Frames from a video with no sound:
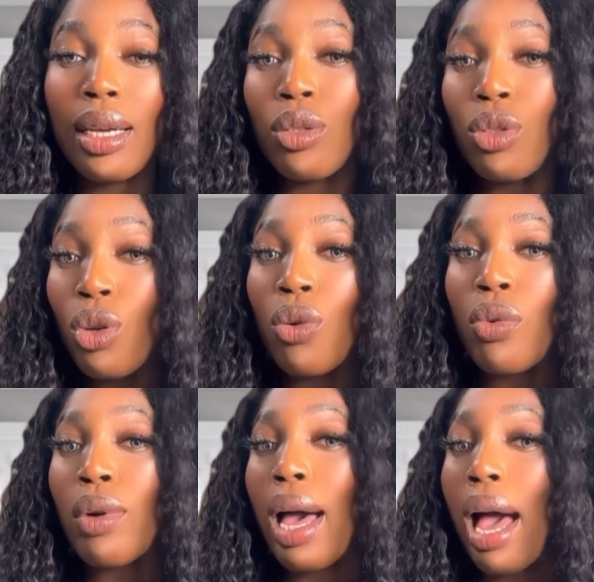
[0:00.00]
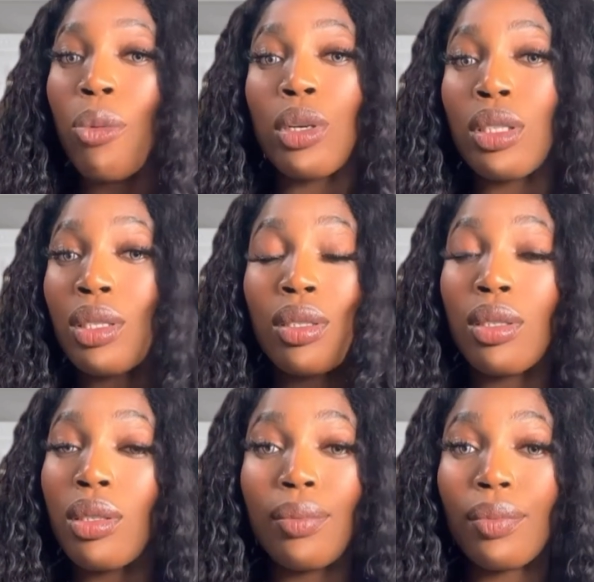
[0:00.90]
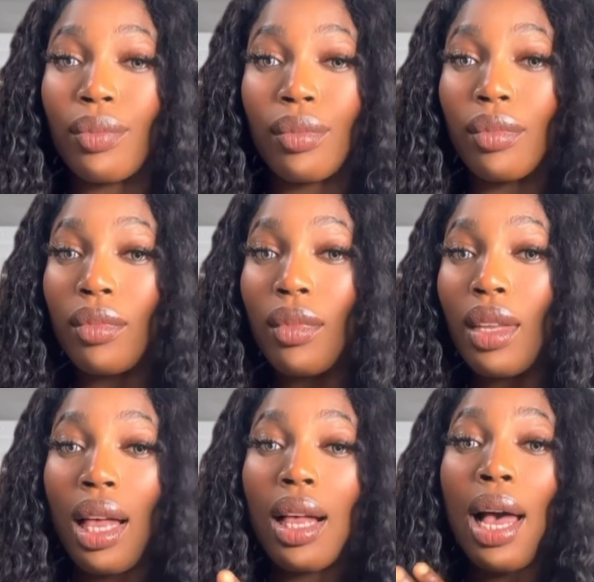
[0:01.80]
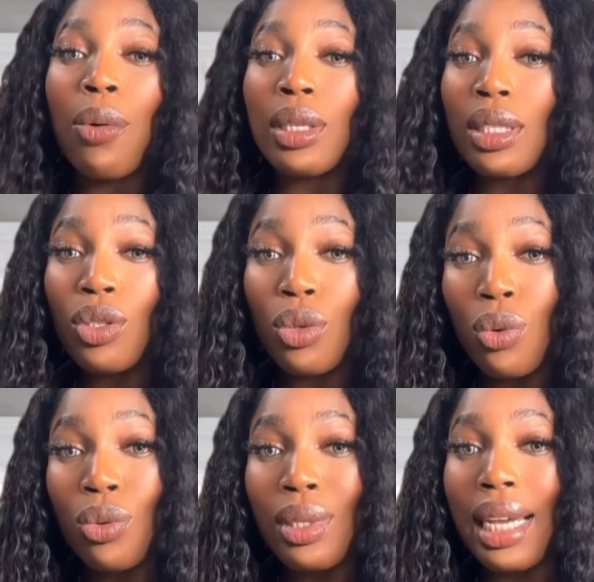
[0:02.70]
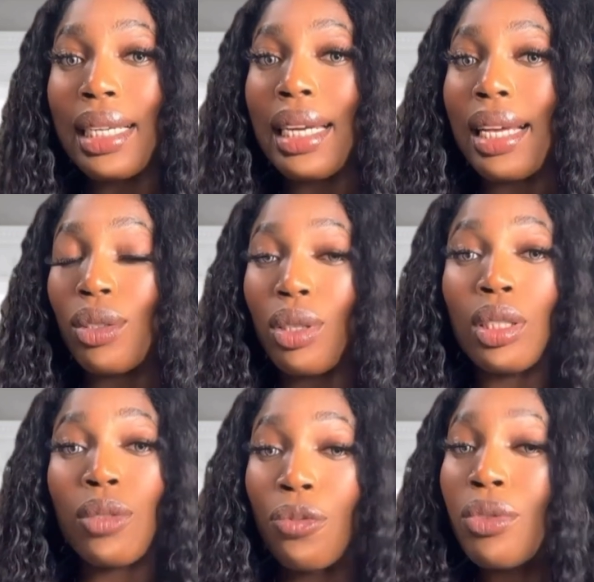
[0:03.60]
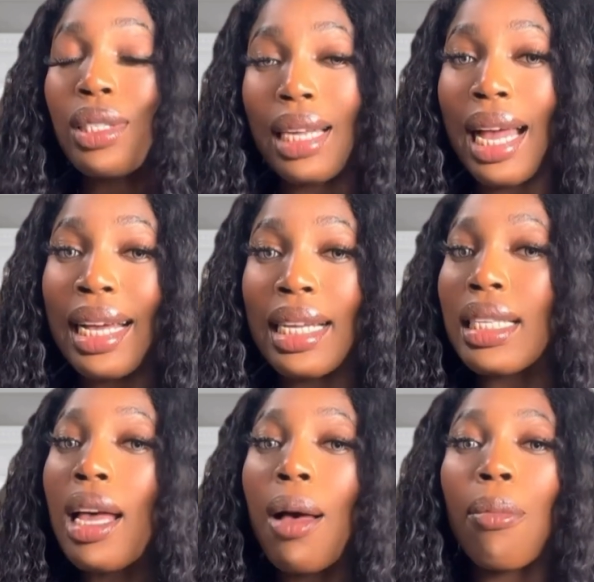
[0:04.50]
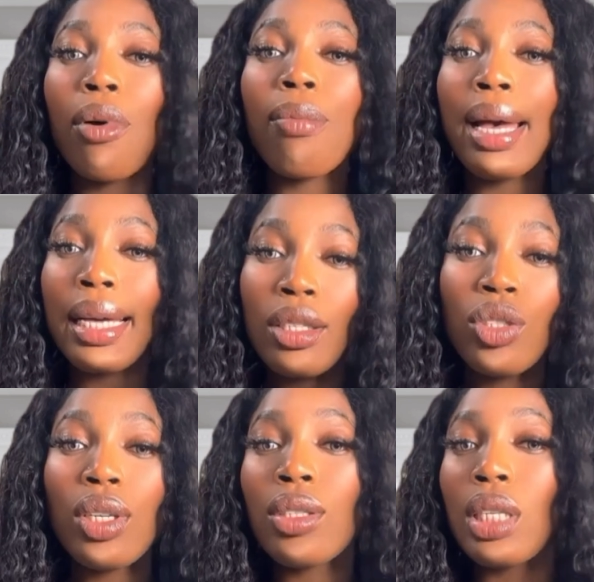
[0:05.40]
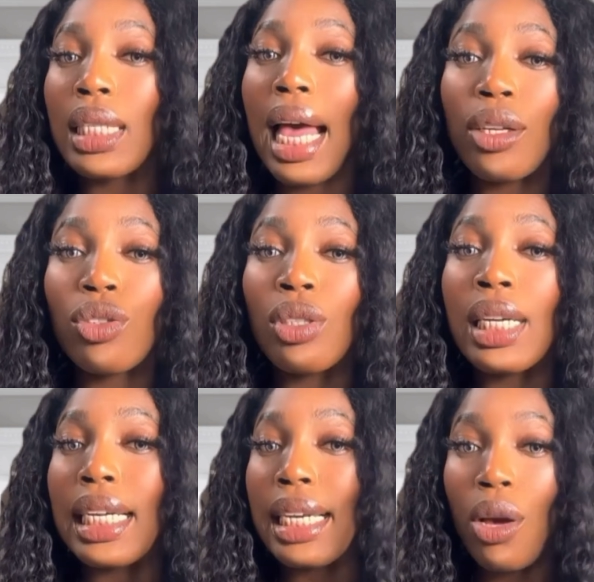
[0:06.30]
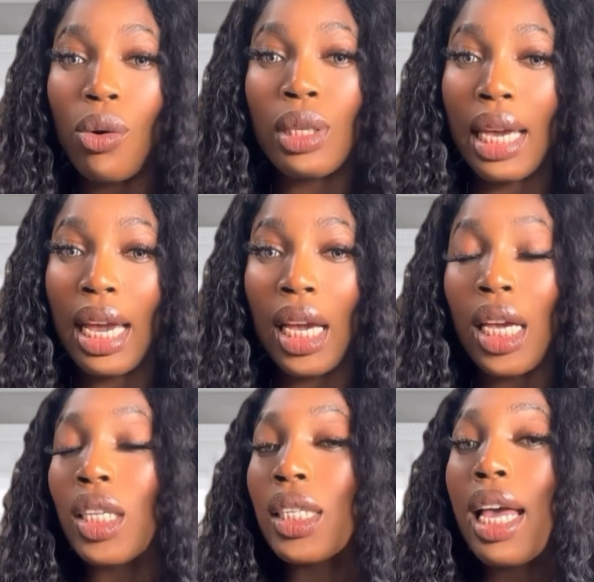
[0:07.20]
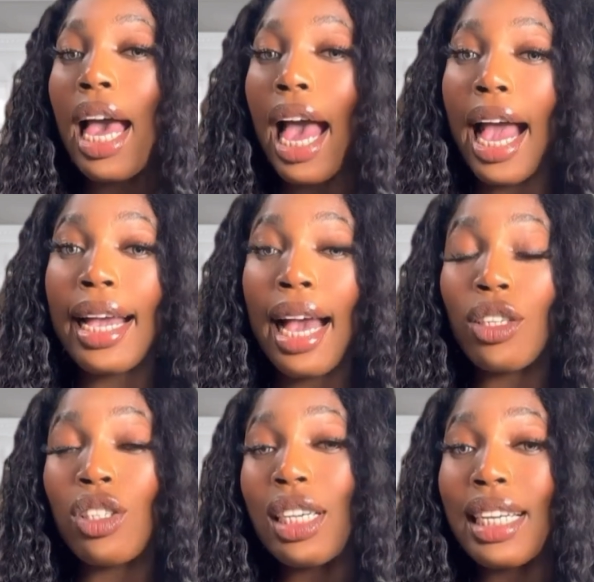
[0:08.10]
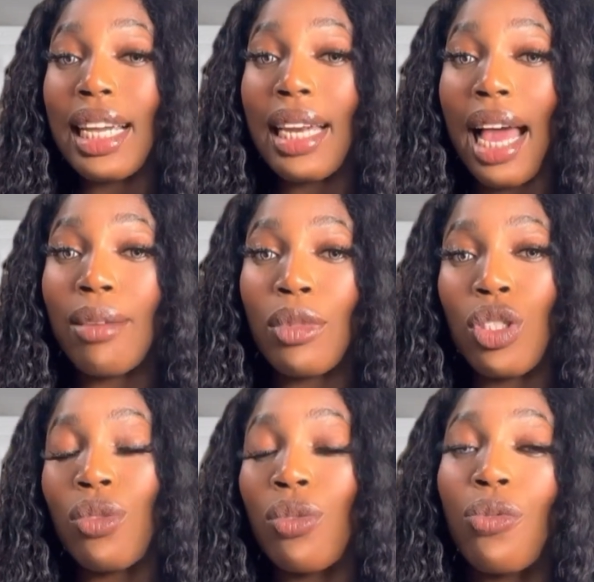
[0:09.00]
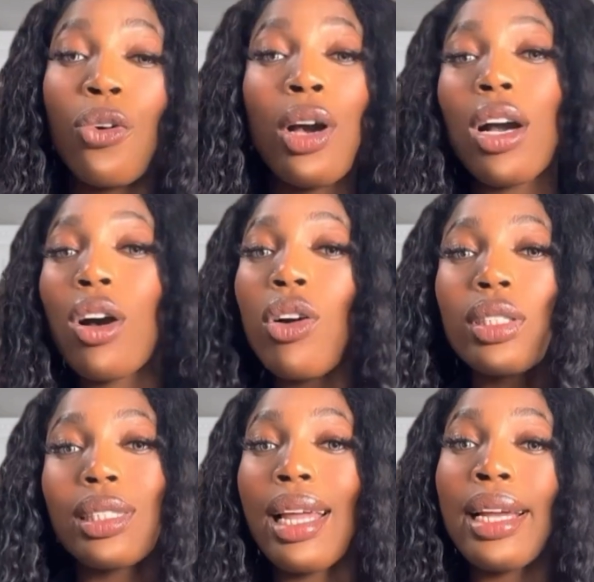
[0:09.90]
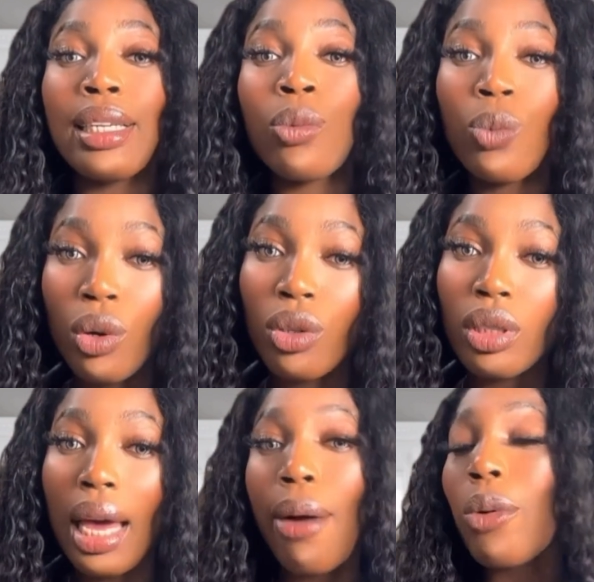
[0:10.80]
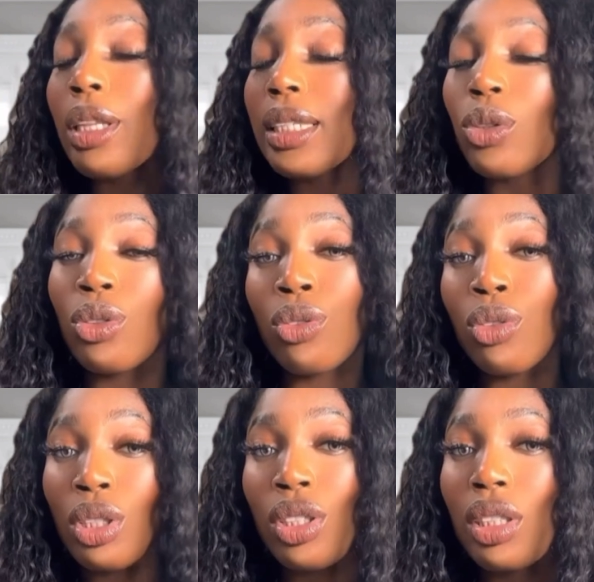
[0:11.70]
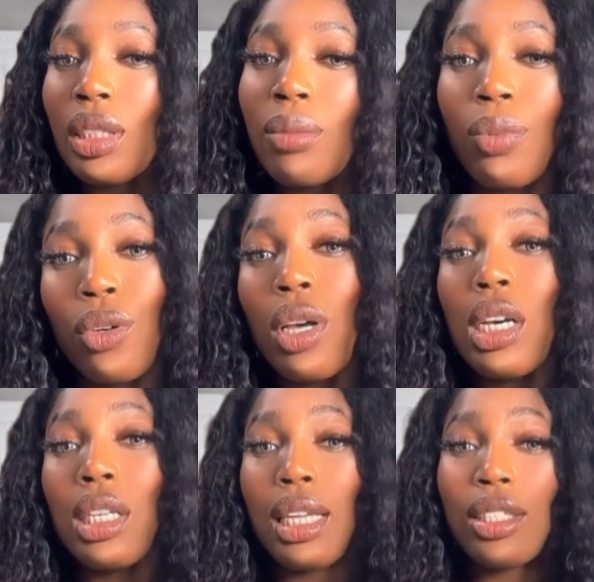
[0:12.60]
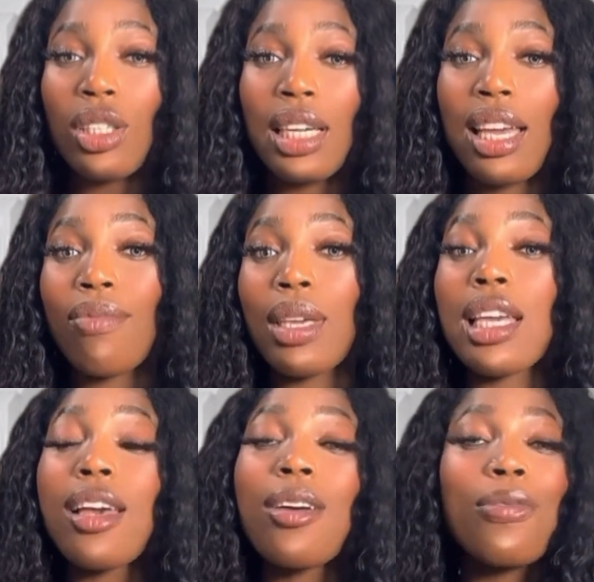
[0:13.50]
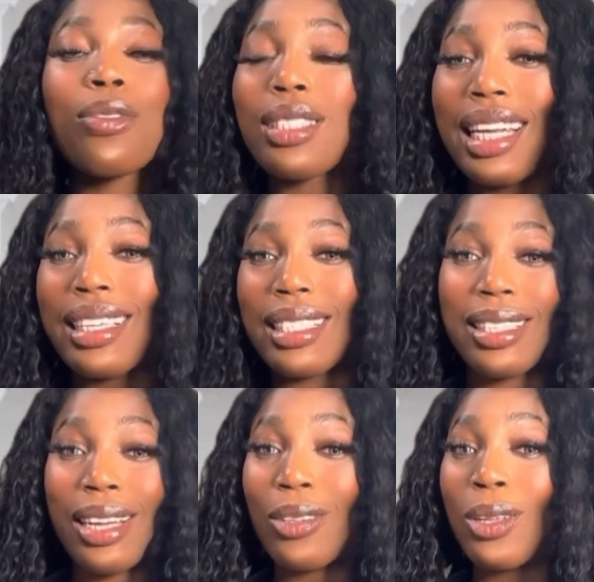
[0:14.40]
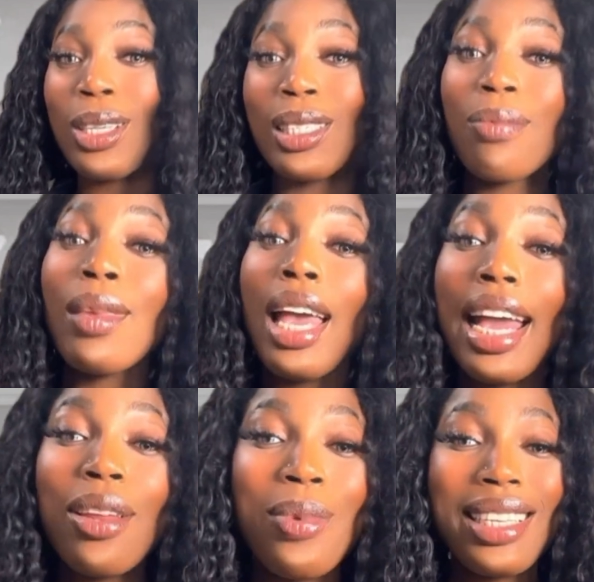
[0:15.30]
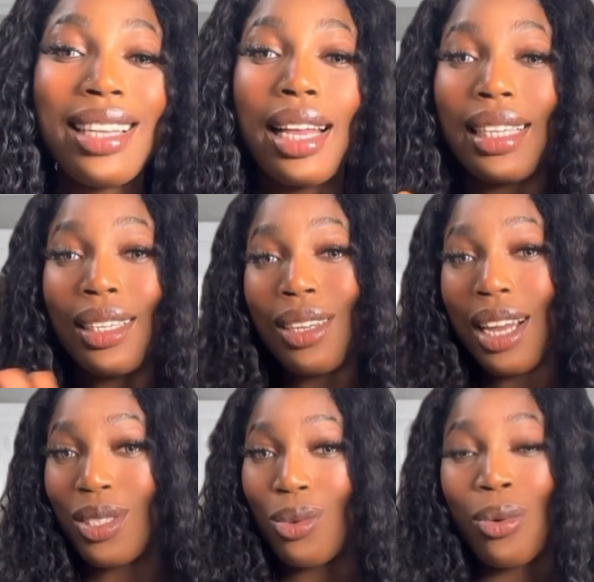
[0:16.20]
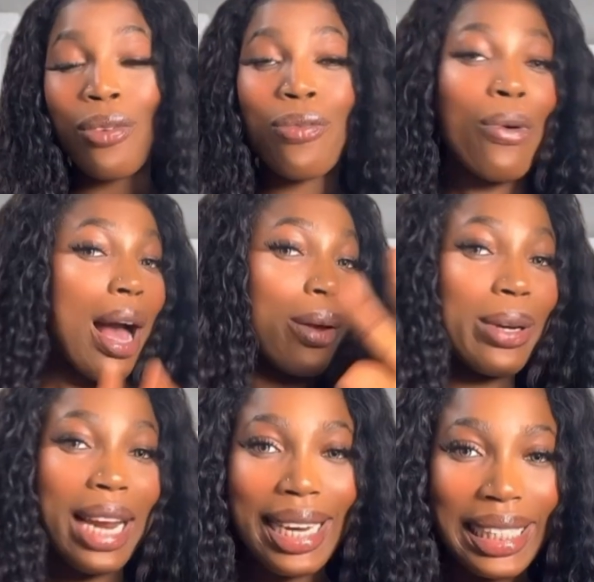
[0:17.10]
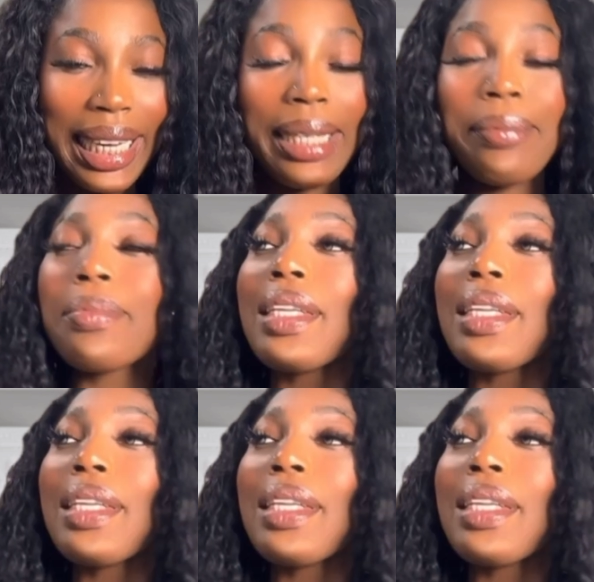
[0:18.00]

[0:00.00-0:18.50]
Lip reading: Though I was in school then, I studied food science, but my interest was actually in healthcare because I actually gained admission for a course that I didn't want. I wanted to do nursing, but they actually gave me food science and technology. Anyways, that's another story for another day.